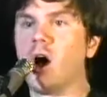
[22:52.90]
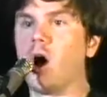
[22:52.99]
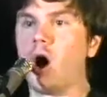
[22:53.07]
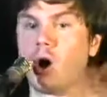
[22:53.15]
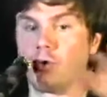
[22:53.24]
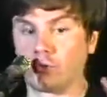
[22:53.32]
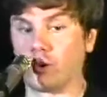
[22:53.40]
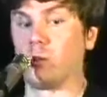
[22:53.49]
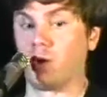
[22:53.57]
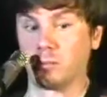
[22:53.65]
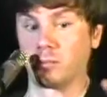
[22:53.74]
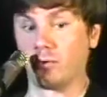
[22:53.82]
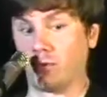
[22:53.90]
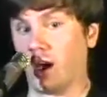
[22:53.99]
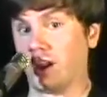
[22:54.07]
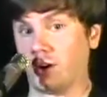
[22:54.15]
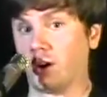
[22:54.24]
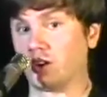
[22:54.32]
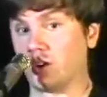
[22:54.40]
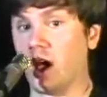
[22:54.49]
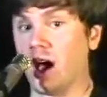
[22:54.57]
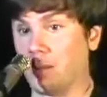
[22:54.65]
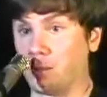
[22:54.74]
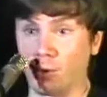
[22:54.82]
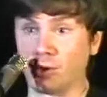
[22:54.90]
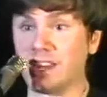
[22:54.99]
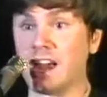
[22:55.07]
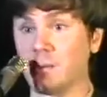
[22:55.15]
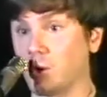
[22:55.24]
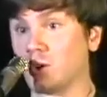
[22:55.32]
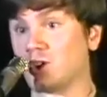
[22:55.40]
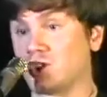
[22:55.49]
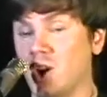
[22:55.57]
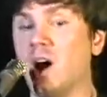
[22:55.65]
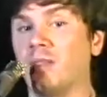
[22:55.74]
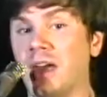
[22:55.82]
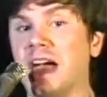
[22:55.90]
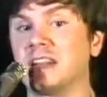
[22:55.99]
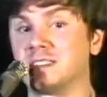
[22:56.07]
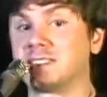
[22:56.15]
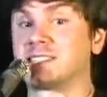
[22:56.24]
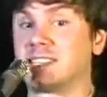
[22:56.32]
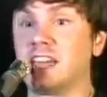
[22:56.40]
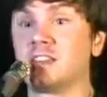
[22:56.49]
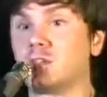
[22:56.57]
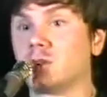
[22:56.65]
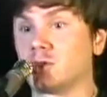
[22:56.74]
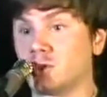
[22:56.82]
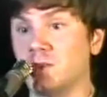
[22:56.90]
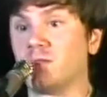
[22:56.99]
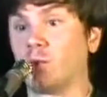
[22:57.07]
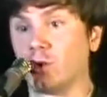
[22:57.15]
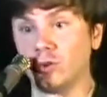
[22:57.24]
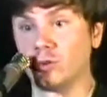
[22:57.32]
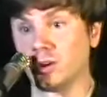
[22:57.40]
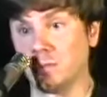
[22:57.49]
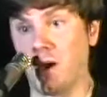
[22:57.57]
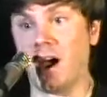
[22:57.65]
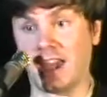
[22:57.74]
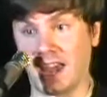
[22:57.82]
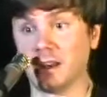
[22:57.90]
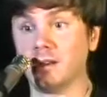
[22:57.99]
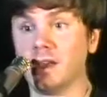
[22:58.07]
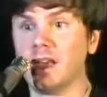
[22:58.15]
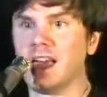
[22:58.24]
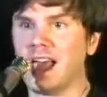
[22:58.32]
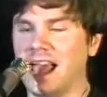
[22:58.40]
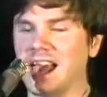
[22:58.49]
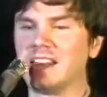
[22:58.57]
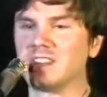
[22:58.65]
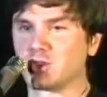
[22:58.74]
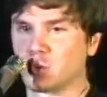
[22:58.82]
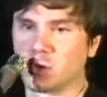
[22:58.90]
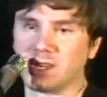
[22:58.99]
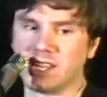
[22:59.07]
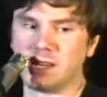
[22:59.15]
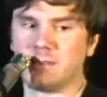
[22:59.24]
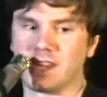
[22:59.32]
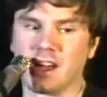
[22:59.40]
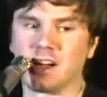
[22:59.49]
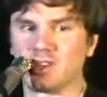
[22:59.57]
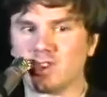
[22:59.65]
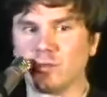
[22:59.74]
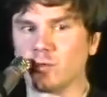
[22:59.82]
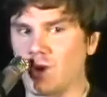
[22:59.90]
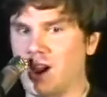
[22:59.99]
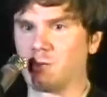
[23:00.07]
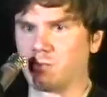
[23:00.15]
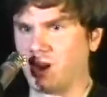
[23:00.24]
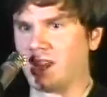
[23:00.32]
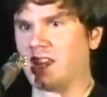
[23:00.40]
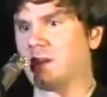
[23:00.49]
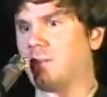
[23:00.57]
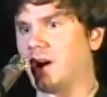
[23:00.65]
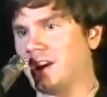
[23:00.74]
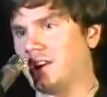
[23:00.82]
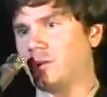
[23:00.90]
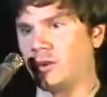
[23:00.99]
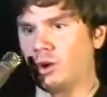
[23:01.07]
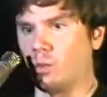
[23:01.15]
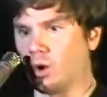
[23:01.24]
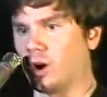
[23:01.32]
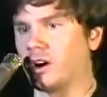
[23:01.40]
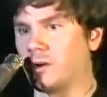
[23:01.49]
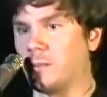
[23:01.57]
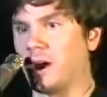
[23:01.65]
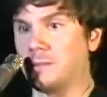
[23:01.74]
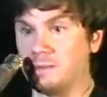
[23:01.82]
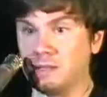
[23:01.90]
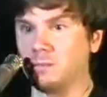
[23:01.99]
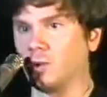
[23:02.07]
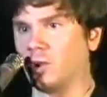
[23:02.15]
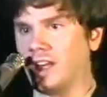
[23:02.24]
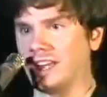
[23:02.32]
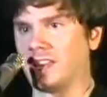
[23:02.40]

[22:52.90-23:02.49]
all from one provider. Uh, Bernie Ebbers saw that 10 years before you could buy it. And it's really because of groundbreaking pioneering work by people like